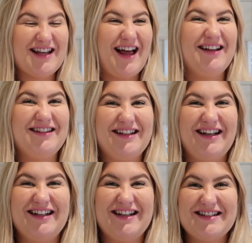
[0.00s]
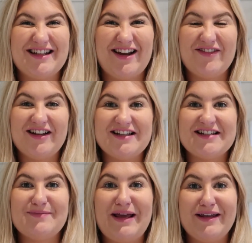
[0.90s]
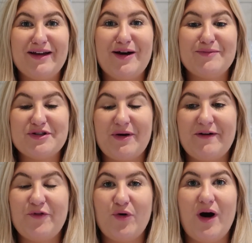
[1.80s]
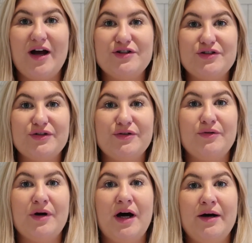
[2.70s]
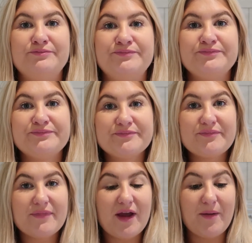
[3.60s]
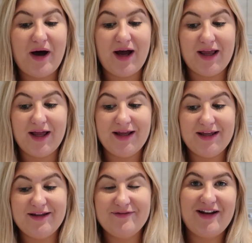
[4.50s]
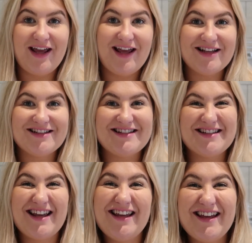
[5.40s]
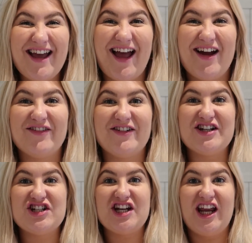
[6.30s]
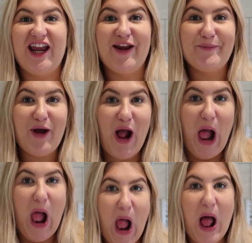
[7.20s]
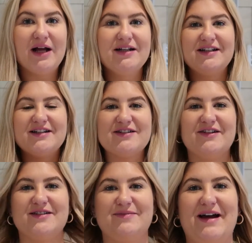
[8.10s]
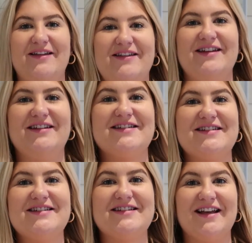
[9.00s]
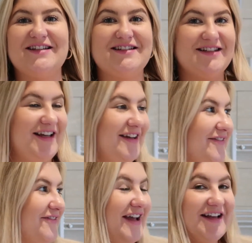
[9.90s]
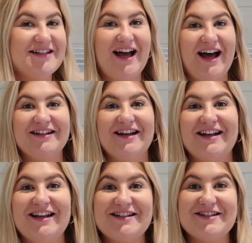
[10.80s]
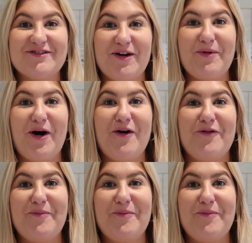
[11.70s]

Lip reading: tell I need to get rid of this makeup, so I thought I'd do my evening skincare regime. So it's about the disgusting fake tan that I need to scrub off,